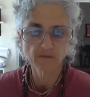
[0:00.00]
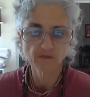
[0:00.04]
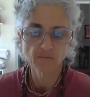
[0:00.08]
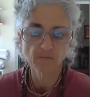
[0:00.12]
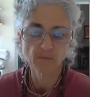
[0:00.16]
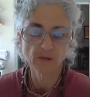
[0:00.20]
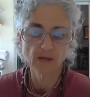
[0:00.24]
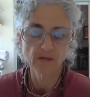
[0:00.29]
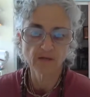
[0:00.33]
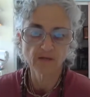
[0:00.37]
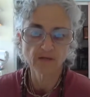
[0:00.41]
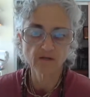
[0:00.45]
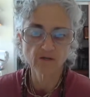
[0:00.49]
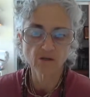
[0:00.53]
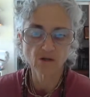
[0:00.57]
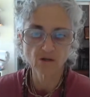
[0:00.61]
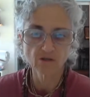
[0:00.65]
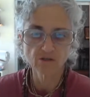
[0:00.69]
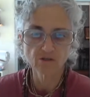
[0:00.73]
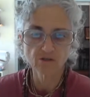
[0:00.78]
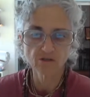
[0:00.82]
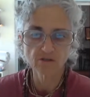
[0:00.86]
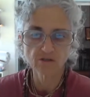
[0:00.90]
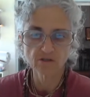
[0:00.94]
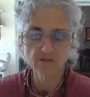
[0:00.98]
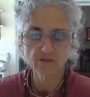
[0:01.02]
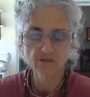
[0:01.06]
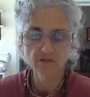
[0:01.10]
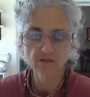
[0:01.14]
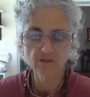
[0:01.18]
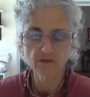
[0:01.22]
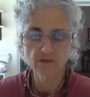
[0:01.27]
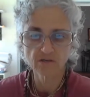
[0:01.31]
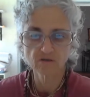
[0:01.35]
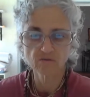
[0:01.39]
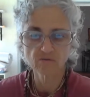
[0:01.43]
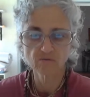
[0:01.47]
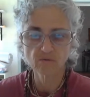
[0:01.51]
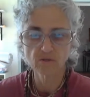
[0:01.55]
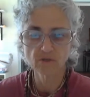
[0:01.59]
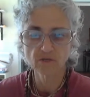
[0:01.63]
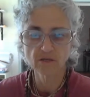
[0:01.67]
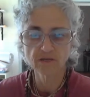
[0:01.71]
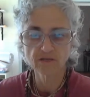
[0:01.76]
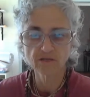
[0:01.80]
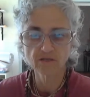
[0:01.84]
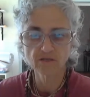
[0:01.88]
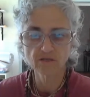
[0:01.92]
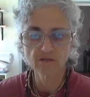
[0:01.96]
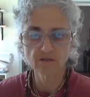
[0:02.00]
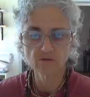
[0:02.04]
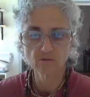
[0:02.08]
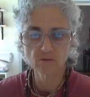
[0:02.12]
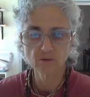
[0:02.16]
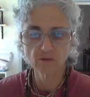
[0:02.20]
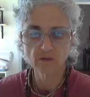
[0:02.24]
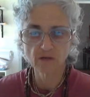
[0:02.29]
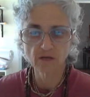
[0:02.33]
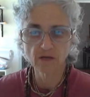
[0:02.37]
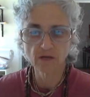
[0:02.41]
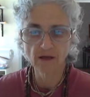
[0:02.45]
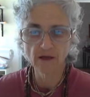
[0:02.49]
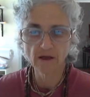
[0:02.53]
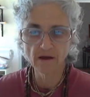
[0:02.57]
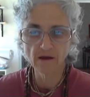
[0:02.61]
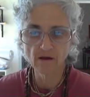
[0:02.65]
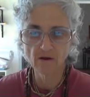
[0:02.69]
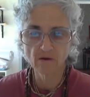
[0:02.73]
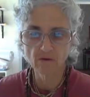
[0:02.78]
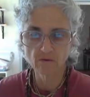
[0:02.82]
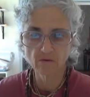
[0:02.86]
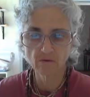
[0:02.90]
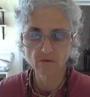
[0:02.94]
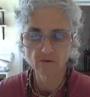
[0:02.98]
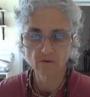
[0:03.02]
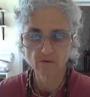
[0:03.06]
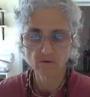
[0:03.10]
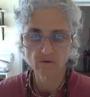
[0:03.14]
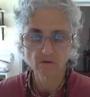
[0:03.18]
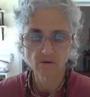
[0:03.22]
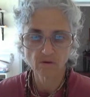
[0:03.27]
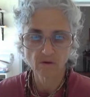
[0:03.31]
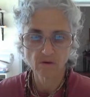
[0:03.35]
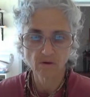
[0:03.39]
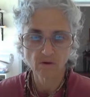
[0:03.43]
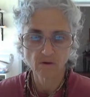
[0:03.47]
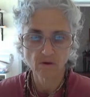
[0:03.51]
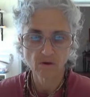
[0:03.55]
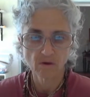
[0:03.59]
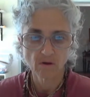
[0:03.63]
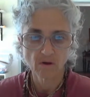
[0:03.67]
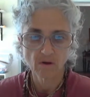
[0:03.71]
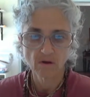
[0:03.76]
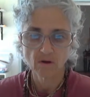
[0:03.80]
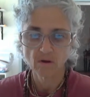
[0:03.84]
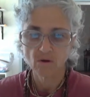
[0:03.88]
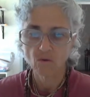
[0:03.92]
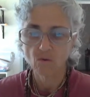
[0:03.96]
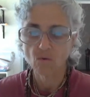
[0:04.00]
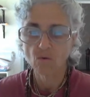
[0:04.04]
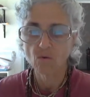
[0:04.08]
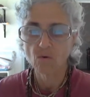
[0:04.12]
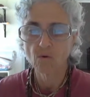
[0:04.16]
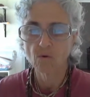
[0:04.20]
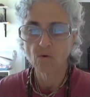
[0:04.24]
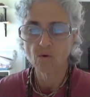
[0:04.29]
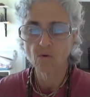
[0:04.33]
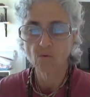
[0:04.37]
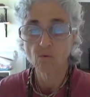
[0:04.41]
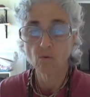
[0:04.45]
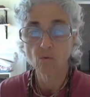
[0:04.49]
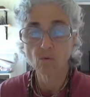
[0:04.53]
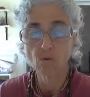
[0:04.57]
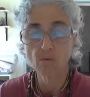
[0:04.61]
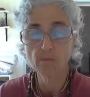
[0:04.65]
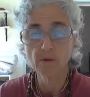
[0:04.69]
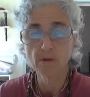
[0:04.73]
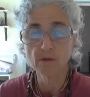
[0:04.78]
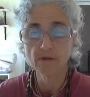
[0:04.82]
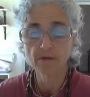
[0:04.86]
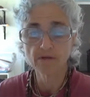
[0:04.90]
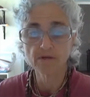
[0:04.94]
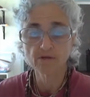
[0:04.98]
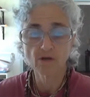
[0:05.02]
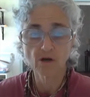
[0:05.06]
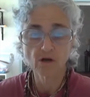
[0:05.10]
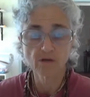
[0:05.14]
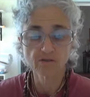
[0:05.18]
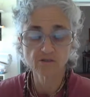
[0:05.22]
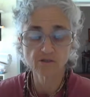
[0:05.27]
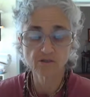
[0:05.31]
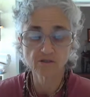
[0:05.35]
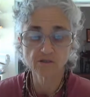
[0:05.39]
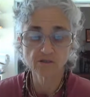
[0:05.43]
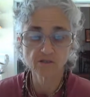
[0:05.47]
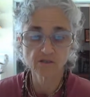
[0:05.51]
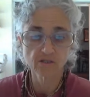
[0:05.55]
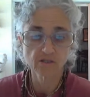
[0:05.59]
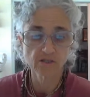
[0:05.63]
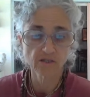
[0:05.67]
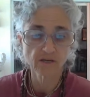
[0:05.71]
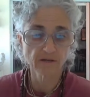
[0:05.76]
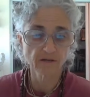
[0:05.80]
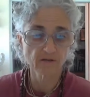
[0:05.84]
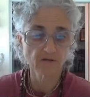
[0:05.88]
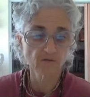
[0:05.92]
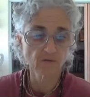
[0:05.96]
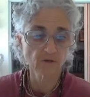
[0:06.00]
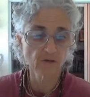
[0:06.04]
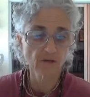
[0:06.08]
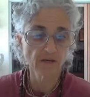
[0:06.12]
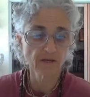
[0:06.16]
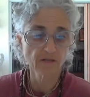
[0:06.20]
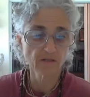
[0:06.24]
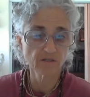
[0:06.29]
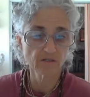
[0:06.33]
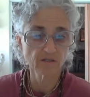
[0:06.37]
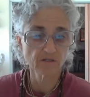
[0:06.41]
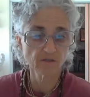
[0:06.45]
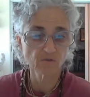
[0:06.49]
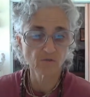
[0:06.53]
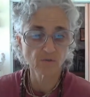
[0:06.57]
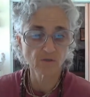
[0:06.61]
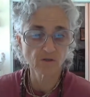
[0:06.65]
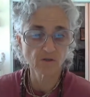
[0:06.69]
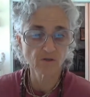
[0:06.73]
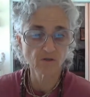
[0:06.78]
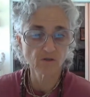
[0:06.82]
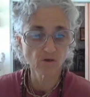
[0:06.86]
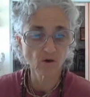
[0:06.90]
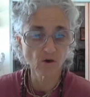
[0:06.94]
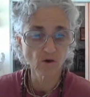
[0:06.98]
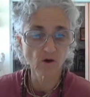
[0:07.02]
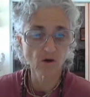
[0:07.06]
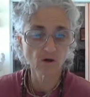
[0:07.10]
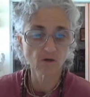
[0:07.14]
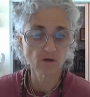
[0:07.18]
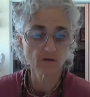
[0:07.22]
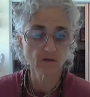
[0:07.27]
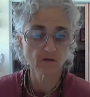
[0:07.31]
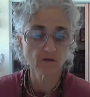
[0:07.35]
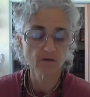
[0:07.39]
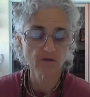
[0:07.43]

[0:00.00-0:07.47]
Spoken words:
a man indulges in sexual relations with a cow, or a woman indulges in sex relations with a dog.